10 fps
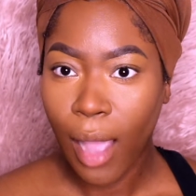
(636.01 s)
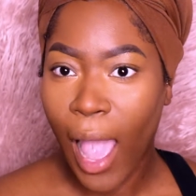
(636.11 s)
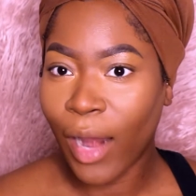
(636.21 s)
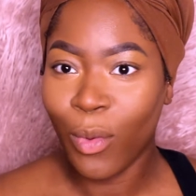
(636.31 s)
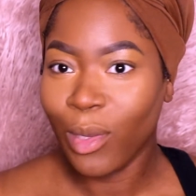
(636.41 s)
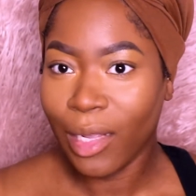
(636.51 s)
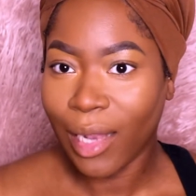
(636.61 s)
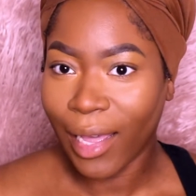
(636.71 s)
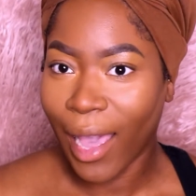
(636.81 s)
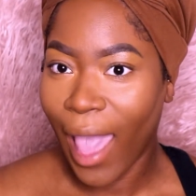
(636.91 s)
I don't look
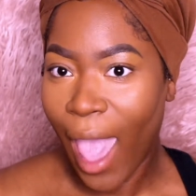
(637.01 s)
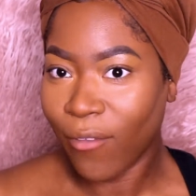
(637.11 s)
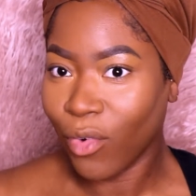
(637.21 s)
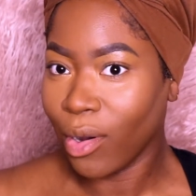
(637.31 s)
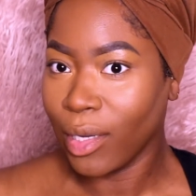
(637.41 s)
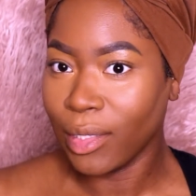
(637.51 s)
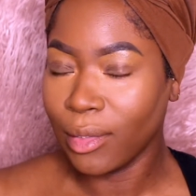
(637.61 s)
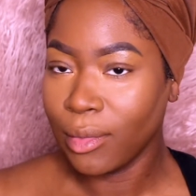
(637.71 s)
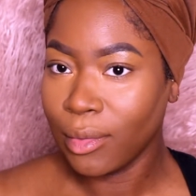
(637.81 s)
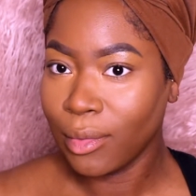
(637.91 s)
like I have
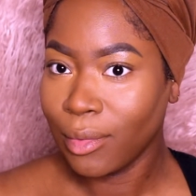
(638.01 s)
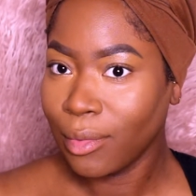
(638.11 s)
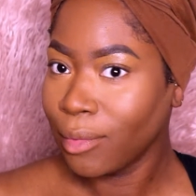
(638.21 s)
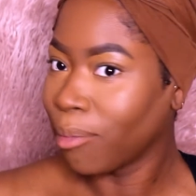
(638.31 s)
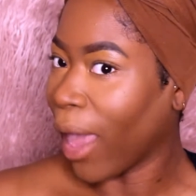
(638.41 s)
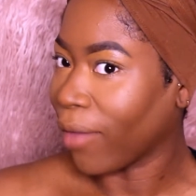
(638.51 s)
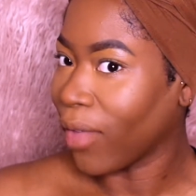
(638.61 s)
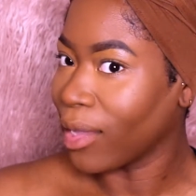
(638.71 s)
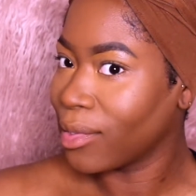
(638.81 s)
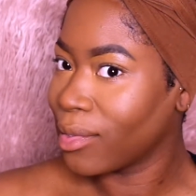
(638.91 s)
on
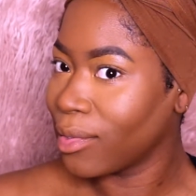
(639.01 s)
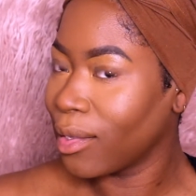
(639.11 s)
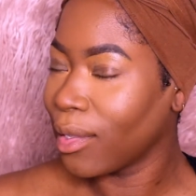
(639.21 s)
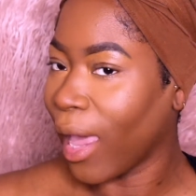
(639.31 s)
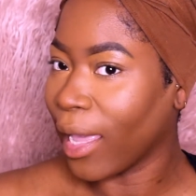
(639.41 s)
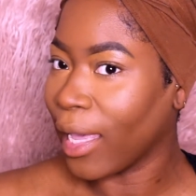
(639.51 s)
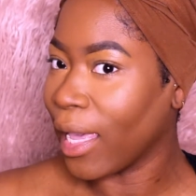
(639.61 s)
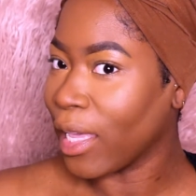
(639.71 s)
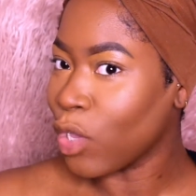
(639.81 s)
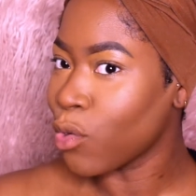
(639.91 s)
blackface. Like,
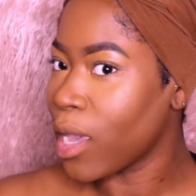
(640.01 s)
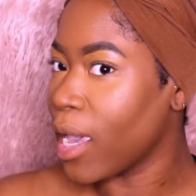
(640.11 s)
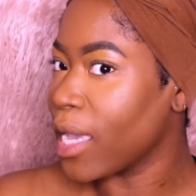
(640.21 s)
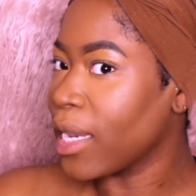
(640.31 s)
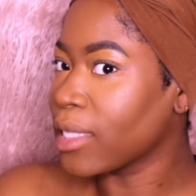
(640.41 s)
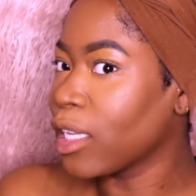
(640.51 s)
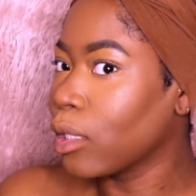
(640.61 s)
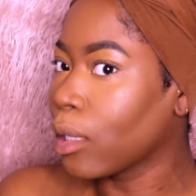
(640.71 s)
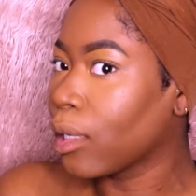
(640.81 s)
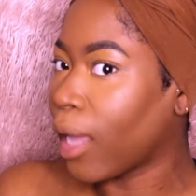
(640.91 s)
you can't, it doesn't
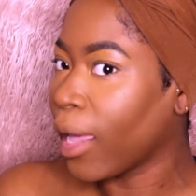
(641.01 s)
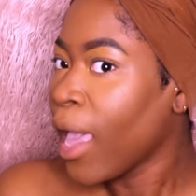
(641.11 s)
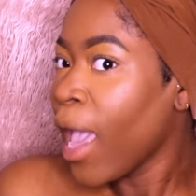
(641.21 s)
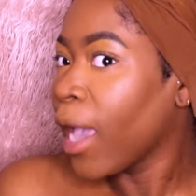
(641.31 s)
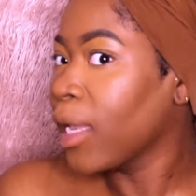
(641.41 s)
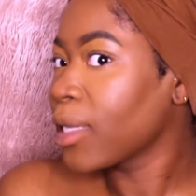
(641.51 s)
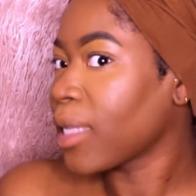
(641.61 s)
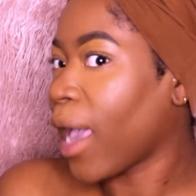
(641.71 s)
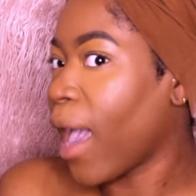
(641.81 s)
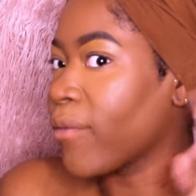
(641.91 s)
look like, it looks
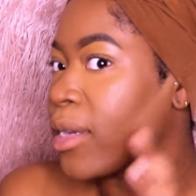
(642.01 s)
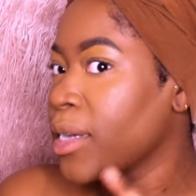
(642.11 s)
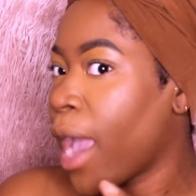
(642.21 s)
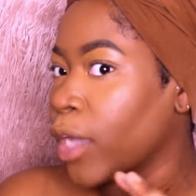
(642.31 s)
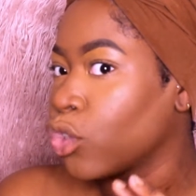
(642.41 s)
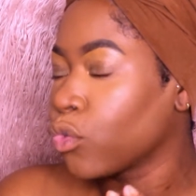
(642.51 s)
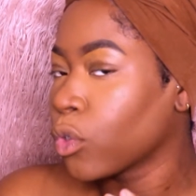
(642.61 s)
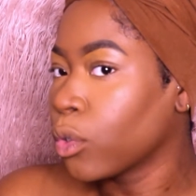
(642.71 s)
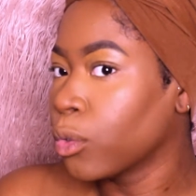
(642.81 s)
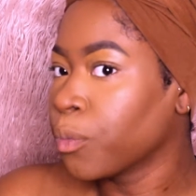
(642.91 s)
like I have a
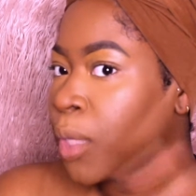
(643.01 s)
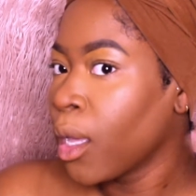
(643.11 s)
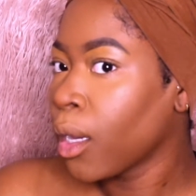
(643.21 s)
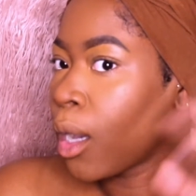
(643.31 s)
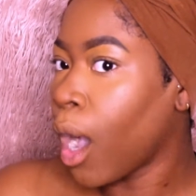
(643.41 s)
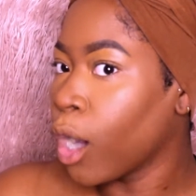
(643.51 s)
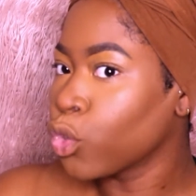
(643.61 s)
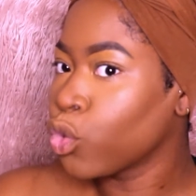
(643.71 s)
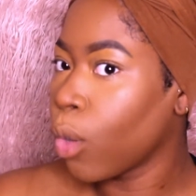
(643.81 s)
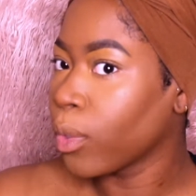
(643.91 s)
natural
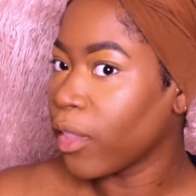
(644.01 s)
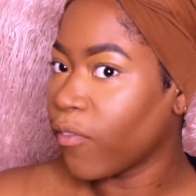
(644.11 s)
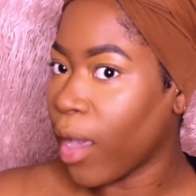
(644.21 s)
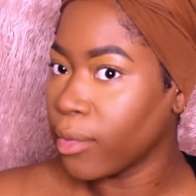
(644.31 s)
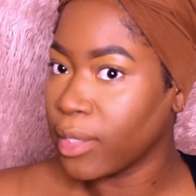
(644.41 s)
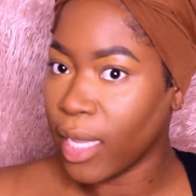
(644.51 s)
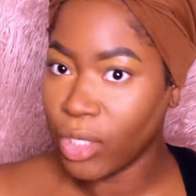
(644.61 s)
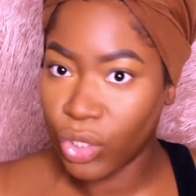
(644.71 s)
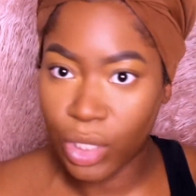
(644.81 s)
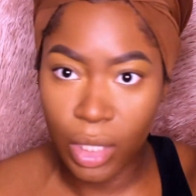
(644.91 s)
contour with the
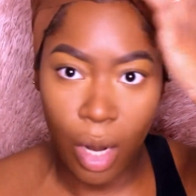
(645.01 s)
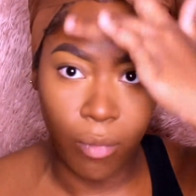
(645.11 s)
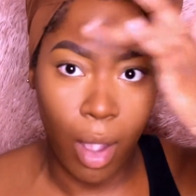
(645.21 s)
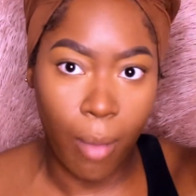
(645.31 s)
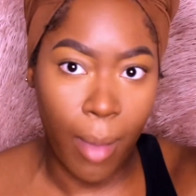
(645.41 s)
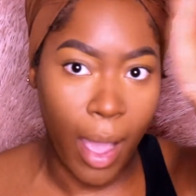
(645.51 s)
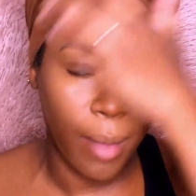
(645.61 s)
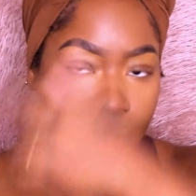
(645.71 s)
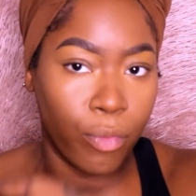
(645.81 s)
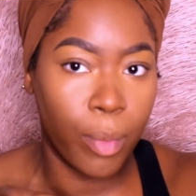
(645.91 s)
foundation around my
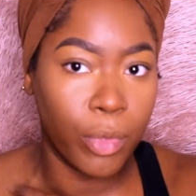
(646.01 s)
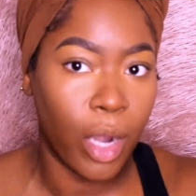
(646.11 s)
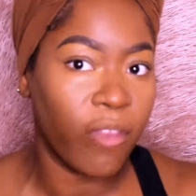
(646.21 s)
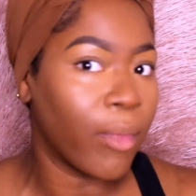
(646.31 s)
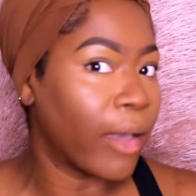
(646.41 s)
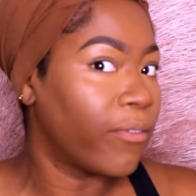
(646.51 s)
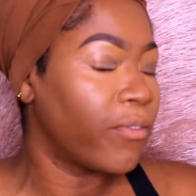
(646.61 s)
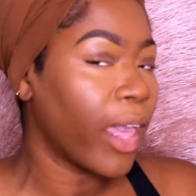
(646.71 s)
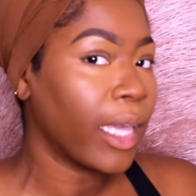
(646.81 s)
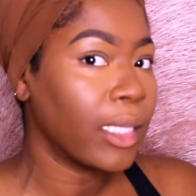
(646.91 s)
perimeter of my
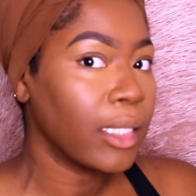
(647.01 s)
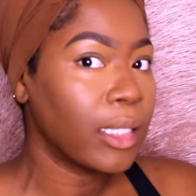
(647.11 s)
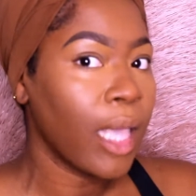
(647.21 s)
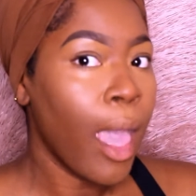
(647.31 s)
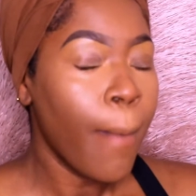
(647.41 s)
face.